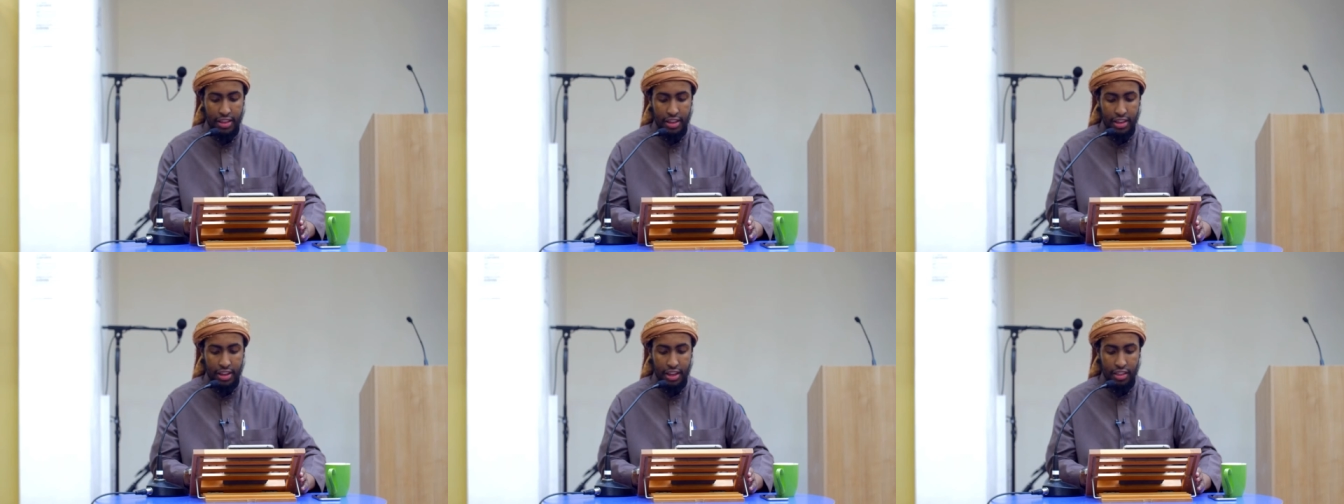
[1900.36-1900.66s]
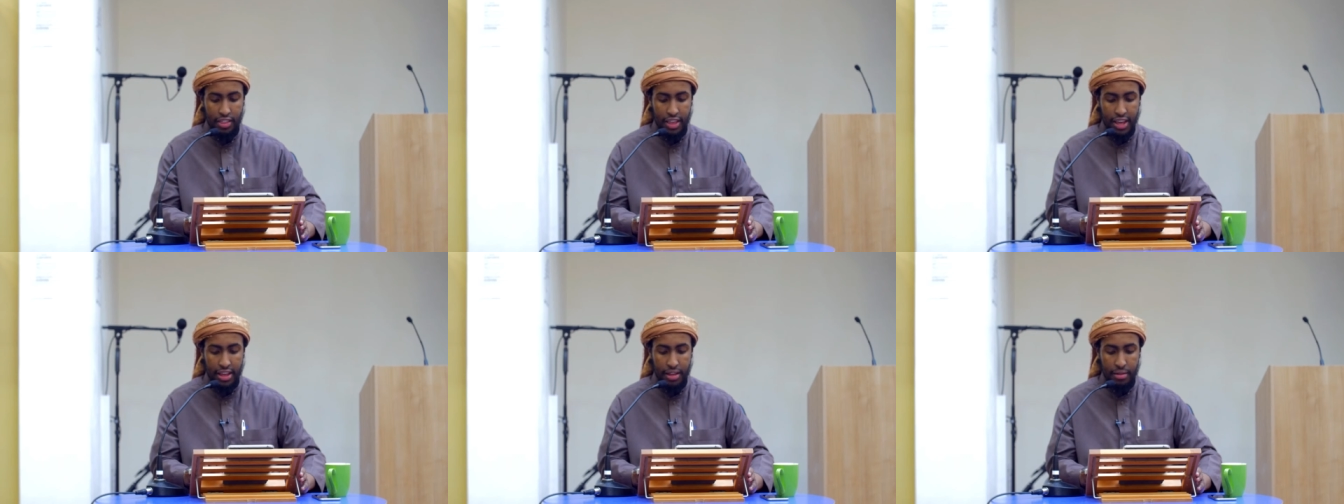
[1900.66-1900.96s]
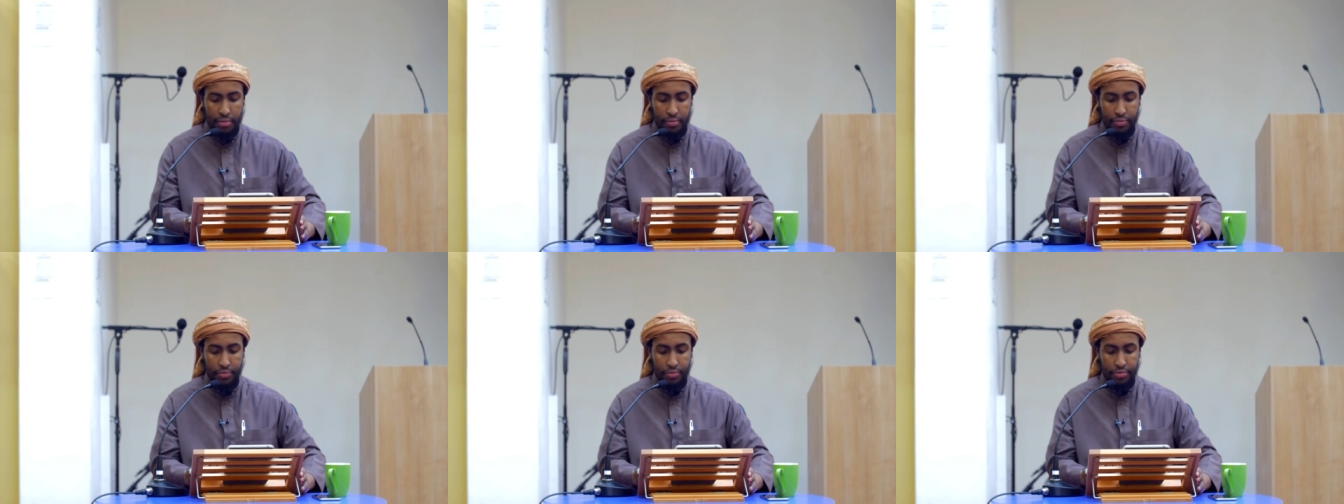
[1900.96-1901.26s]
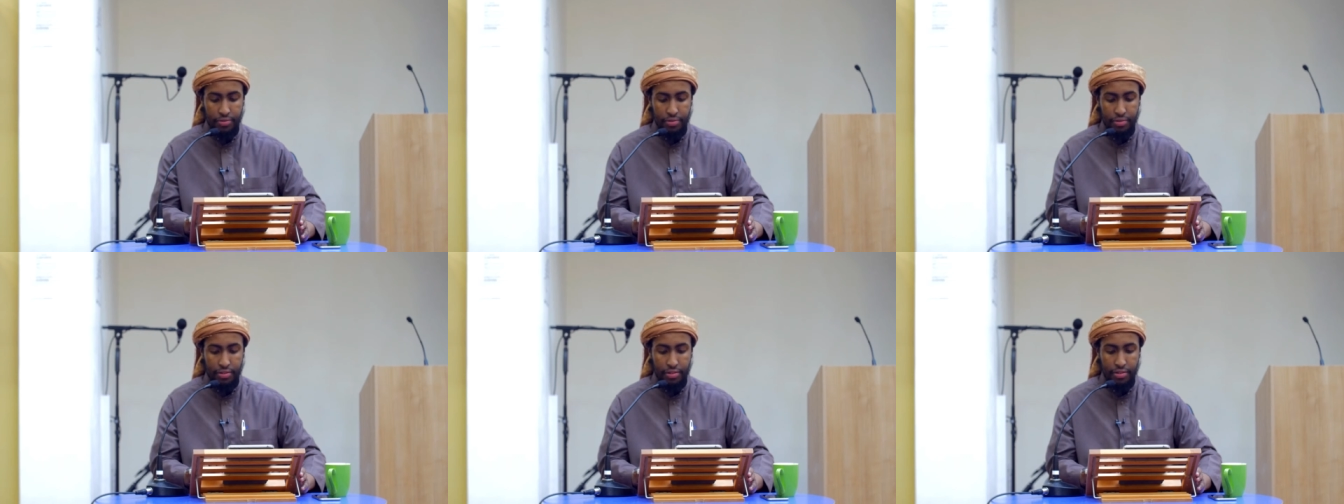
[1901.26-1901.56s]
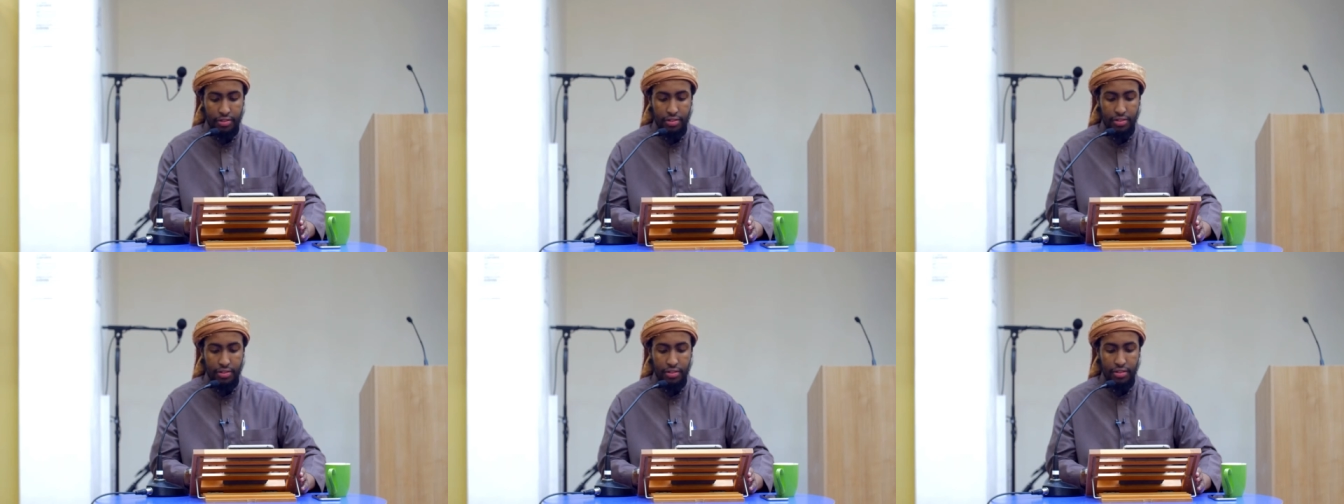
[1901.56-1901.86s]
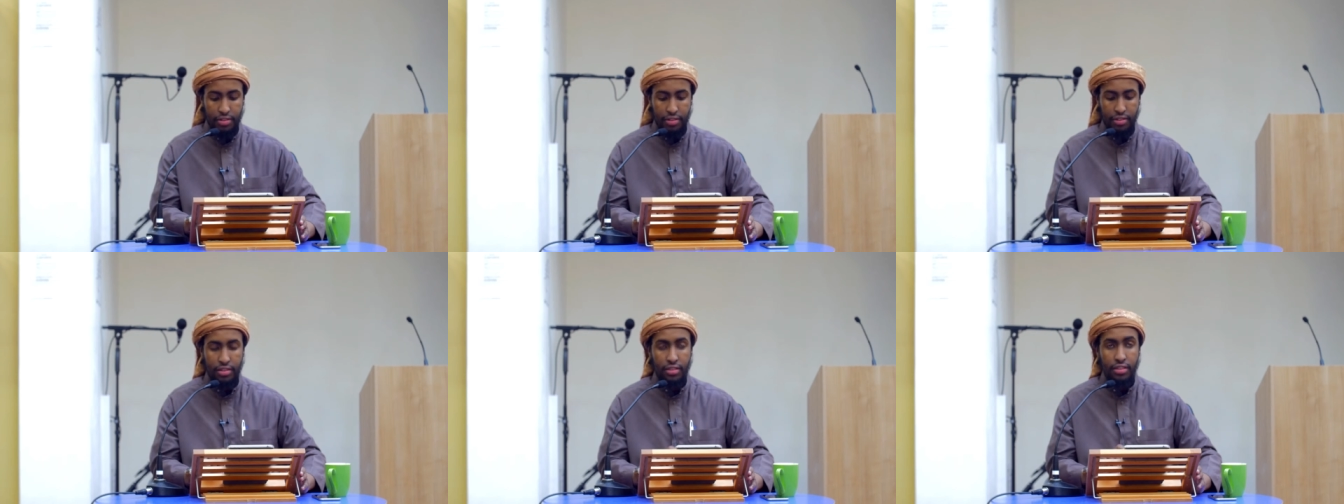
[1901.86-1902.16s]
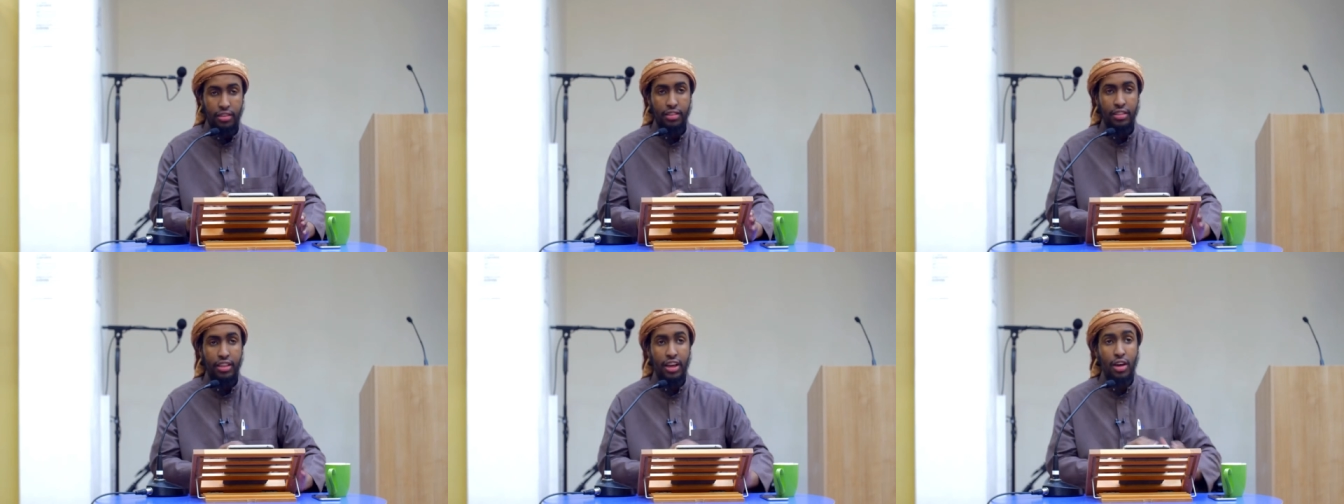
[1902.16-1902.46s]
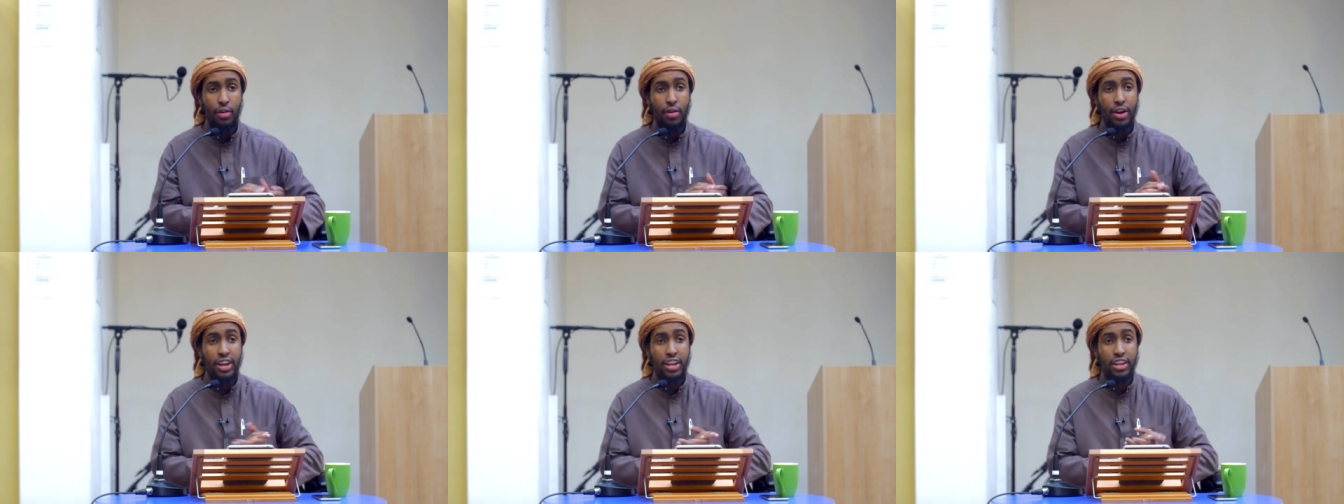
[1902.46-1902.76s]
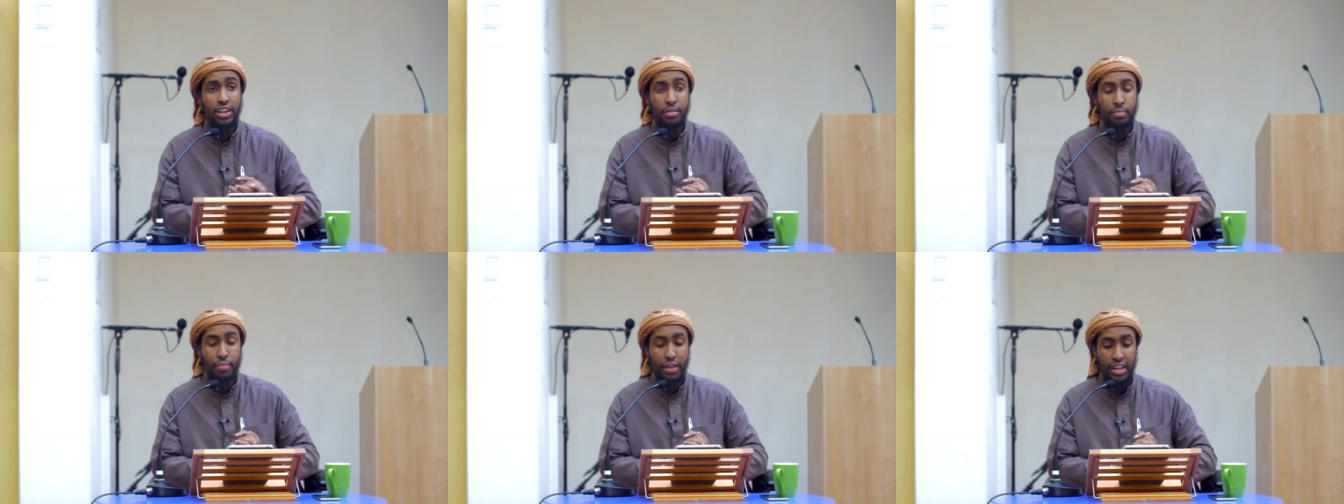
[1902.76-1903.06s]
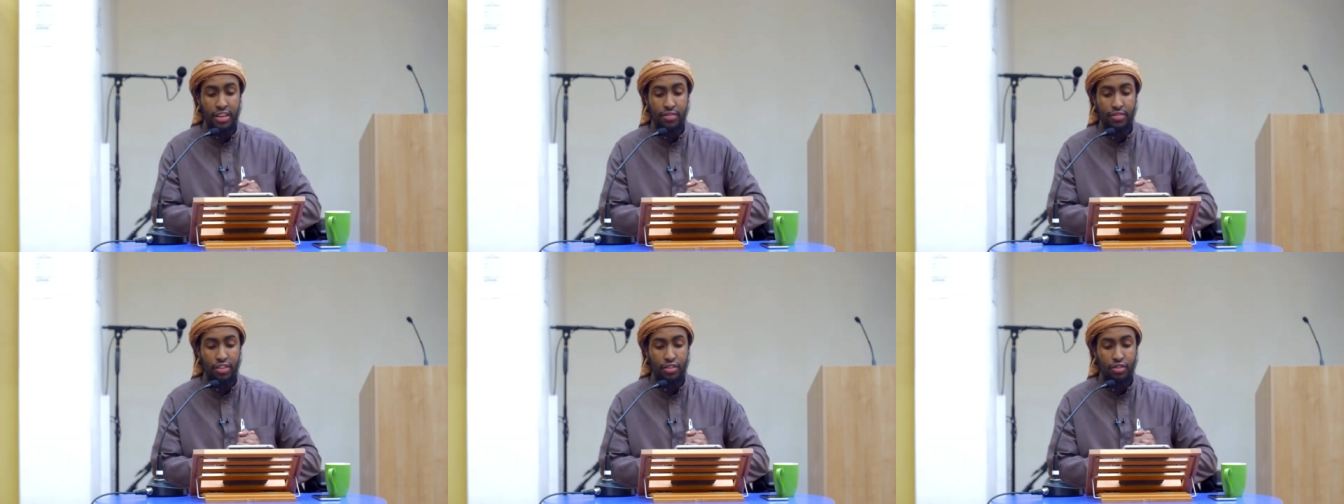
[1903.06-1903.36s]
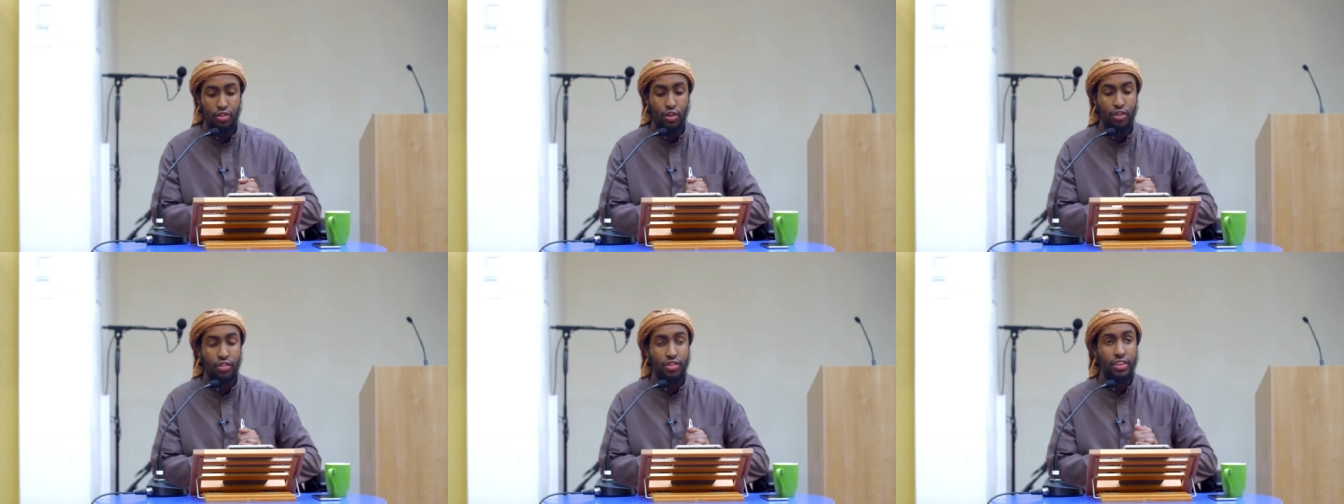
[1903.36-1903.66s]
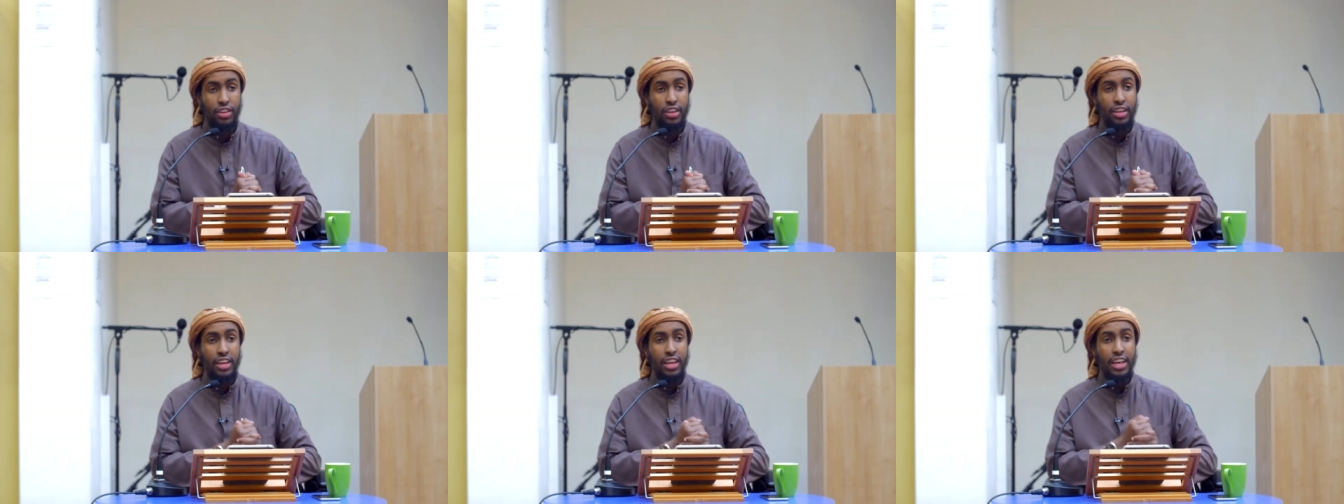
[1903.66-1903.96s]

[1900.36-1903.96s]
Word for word: Are you there? The Khawarij's belief is not